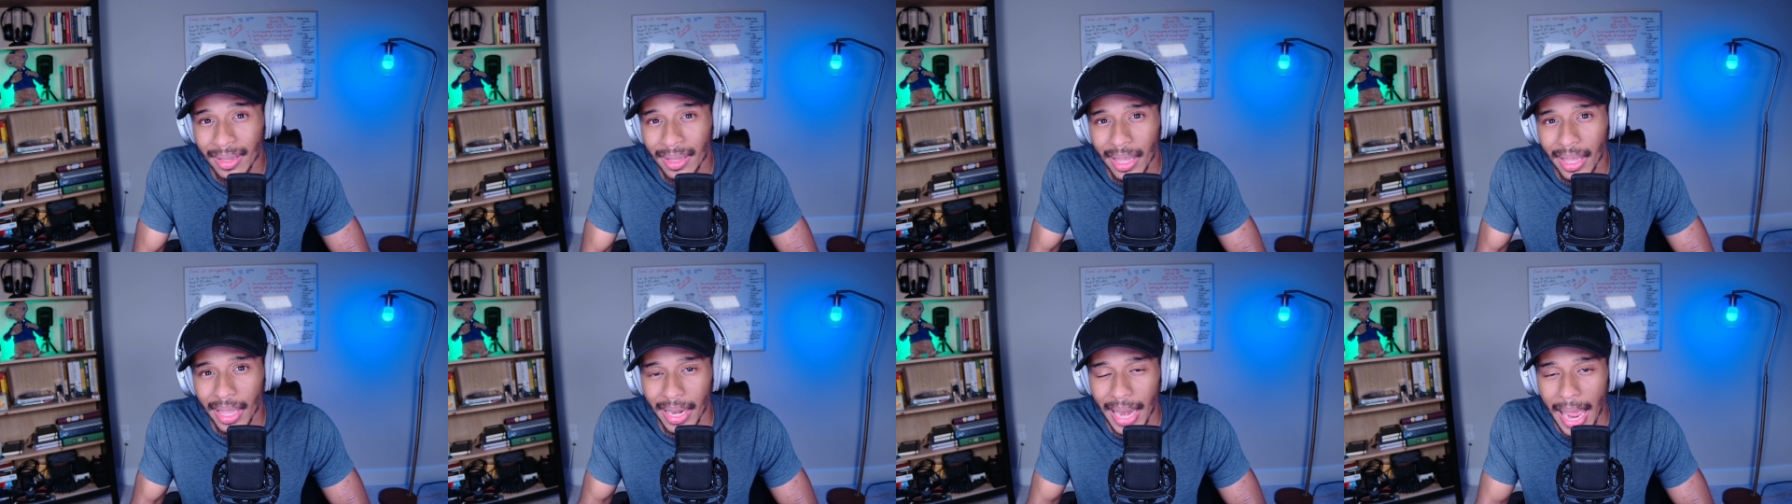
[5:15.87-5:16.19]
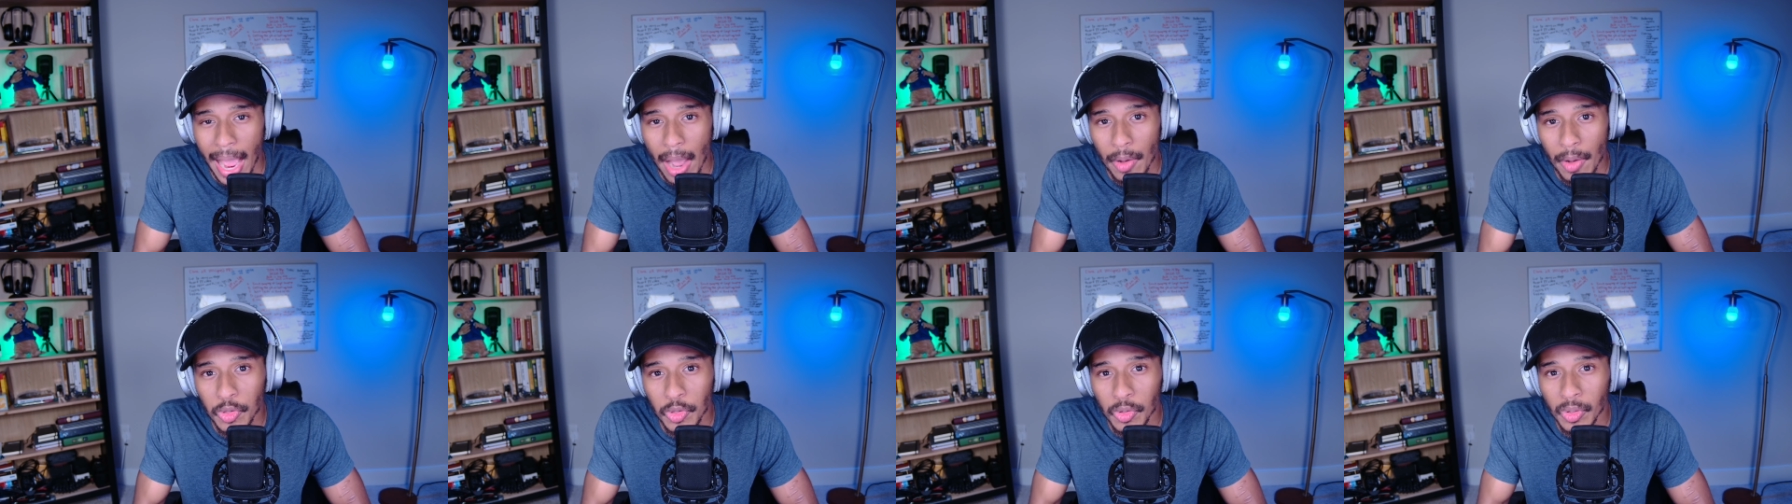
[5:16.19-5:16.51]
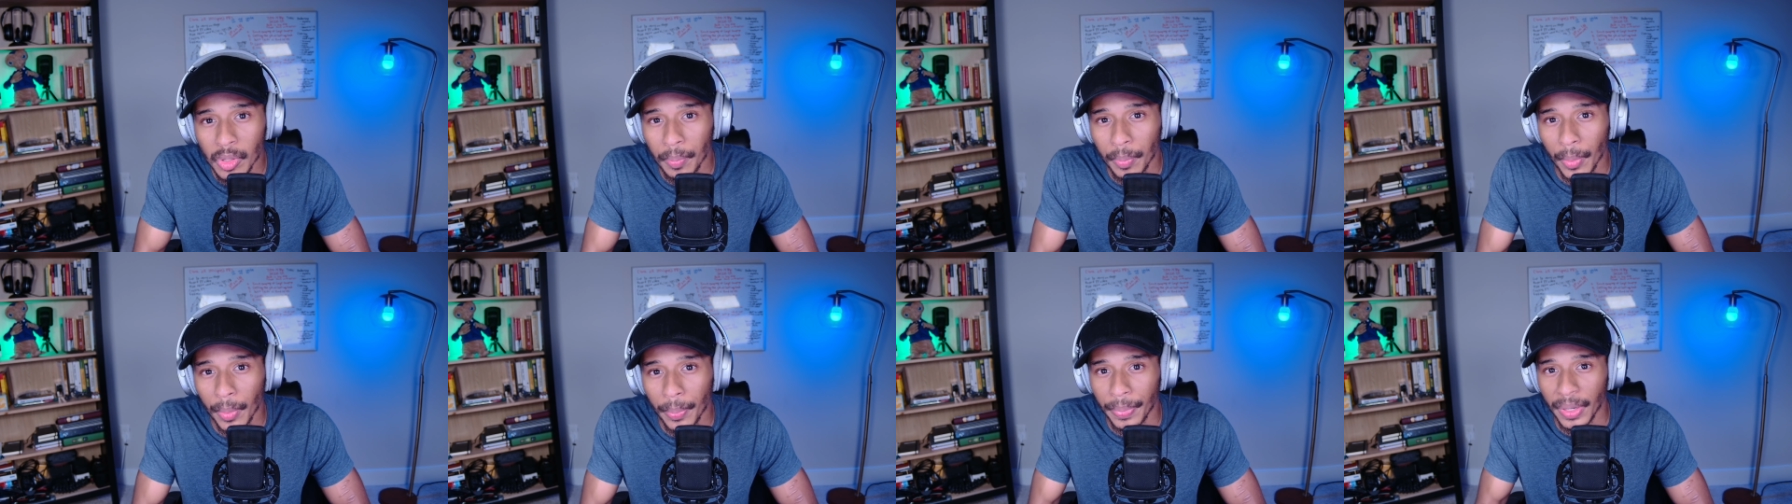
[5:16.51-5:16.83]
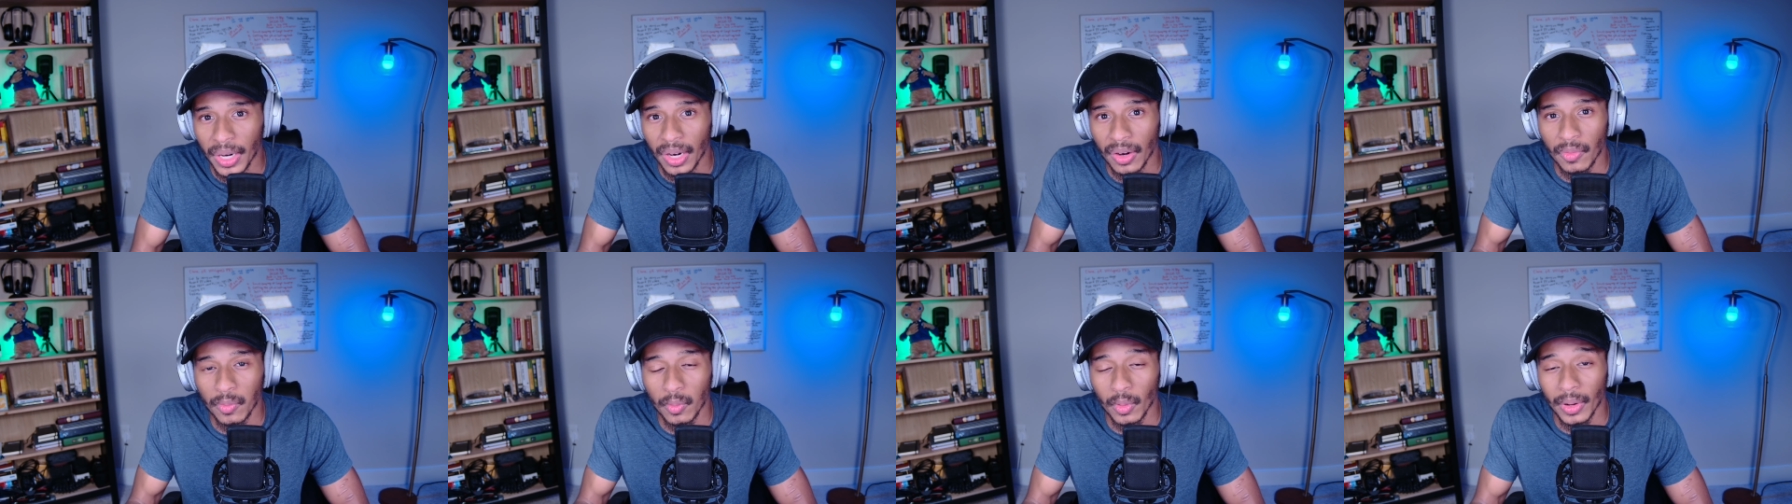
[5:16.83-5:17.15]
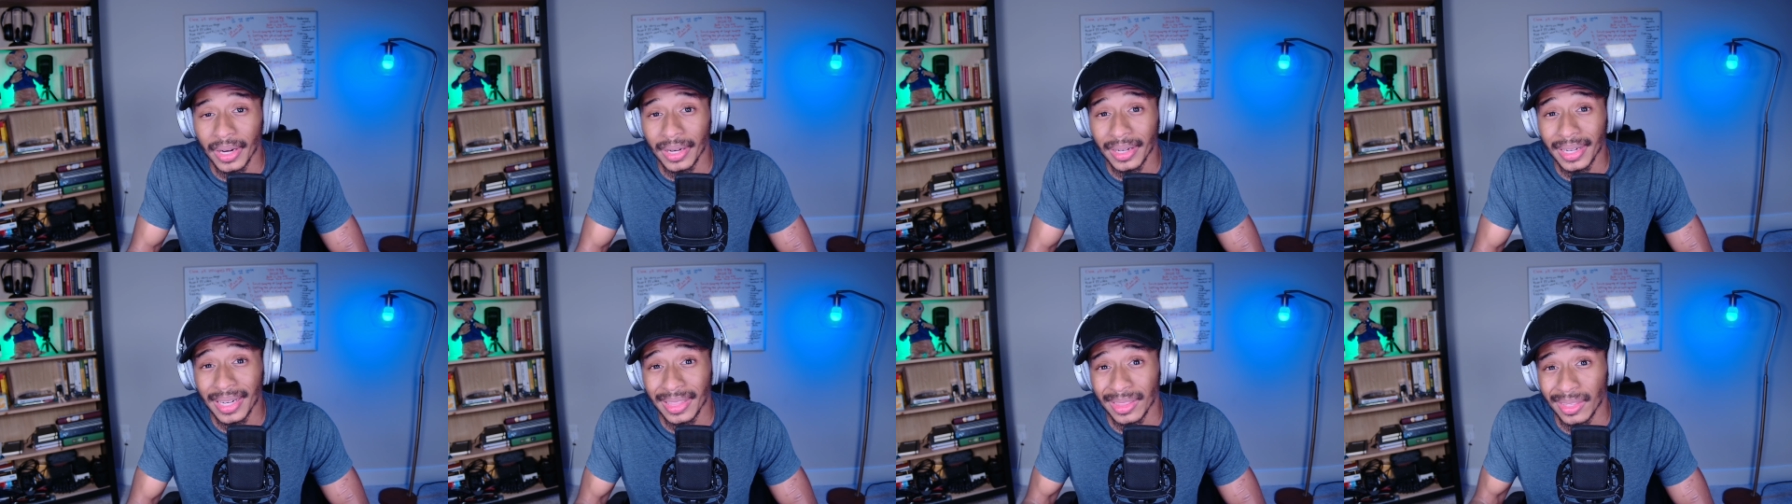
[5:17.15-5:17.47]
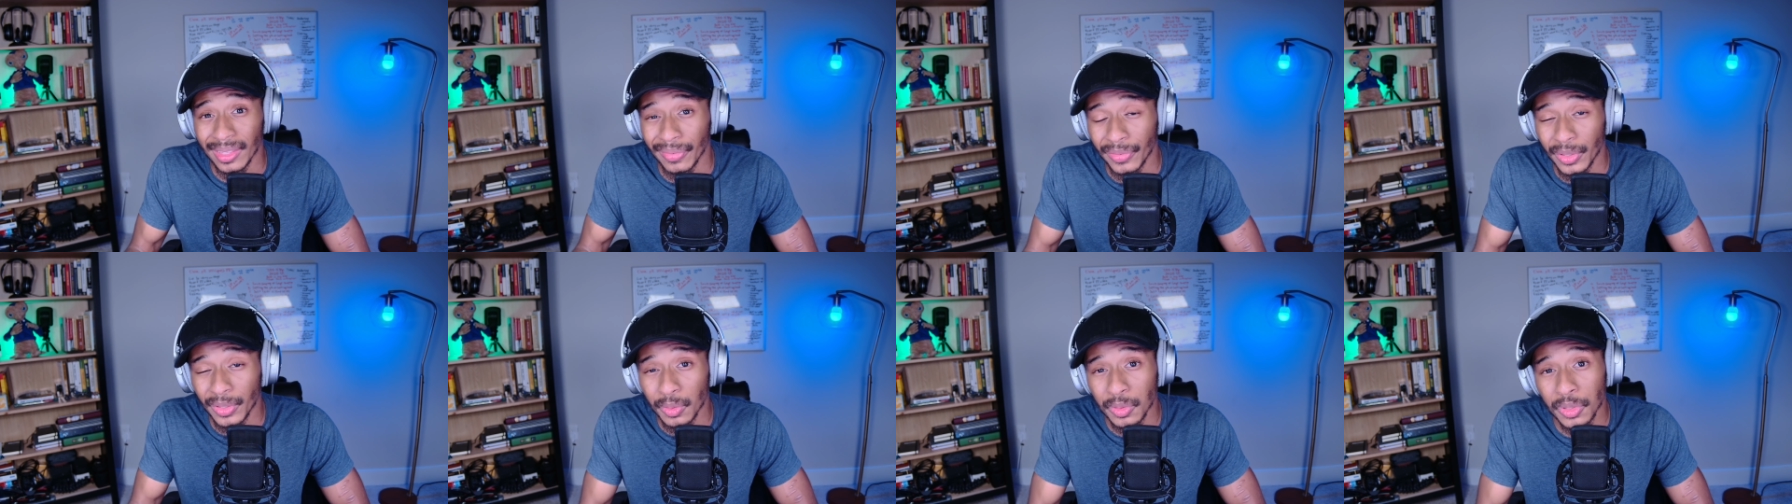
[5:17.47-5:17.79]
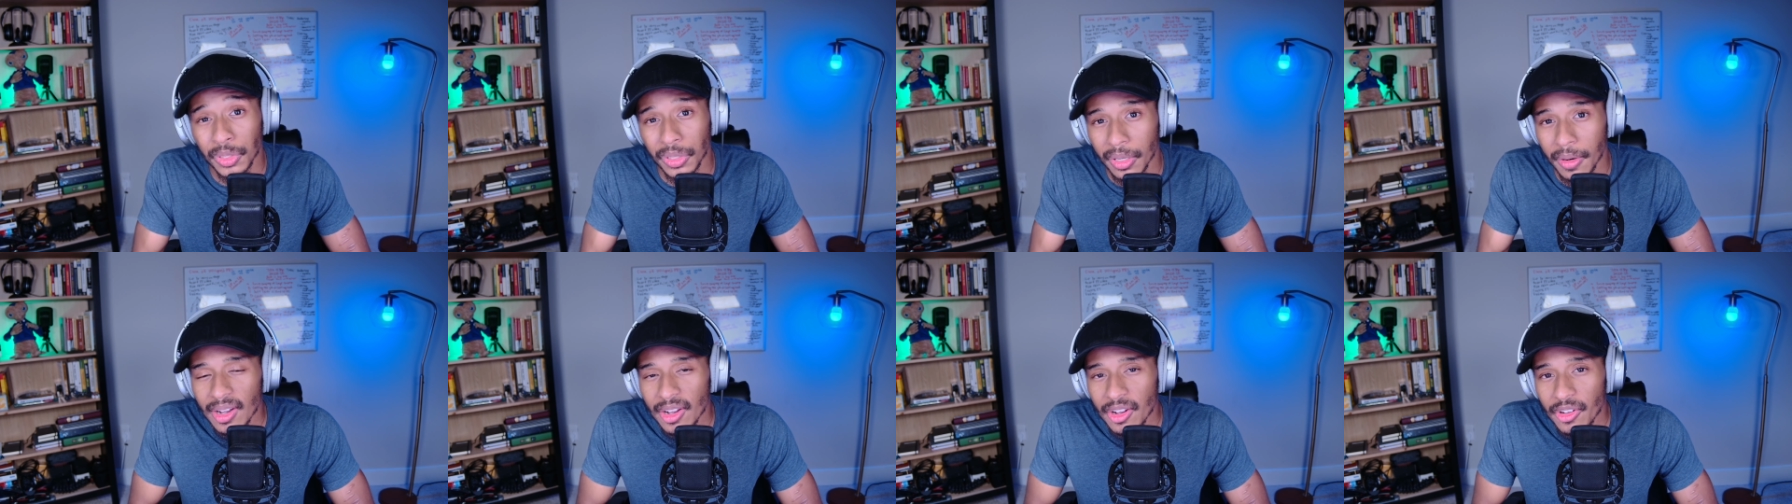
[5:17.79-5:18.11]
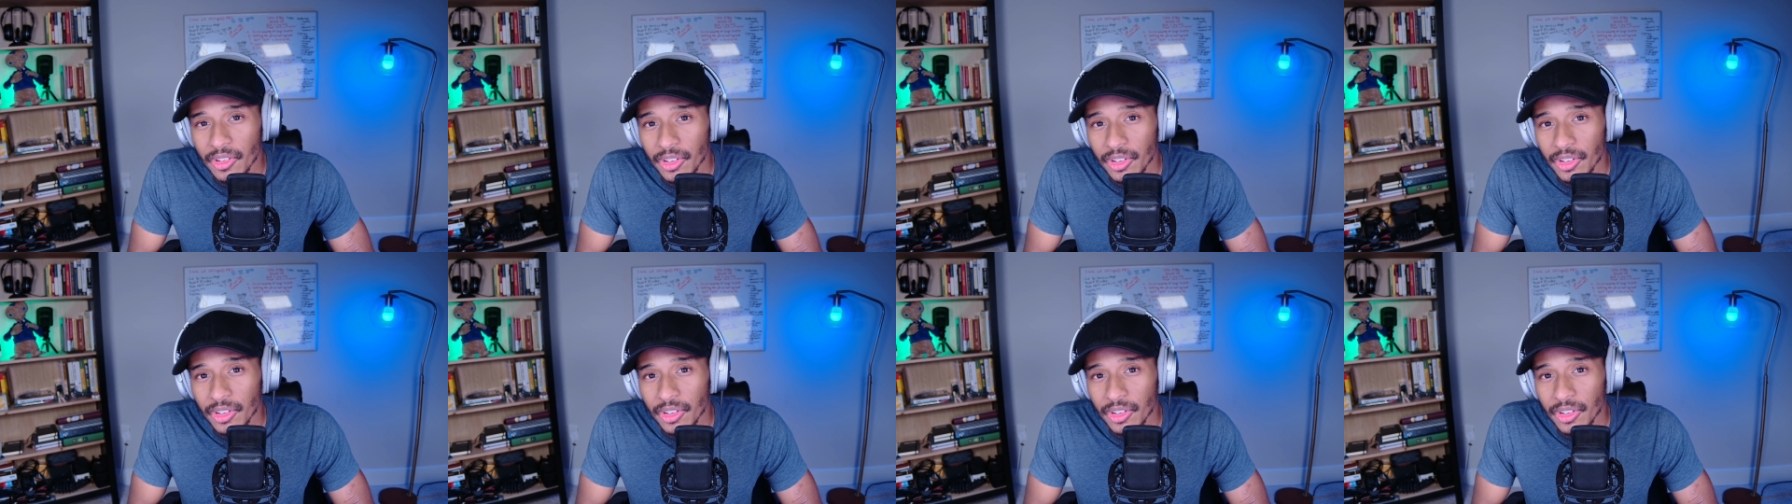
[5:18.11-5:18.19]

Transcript: and how you can prepare for it in the future.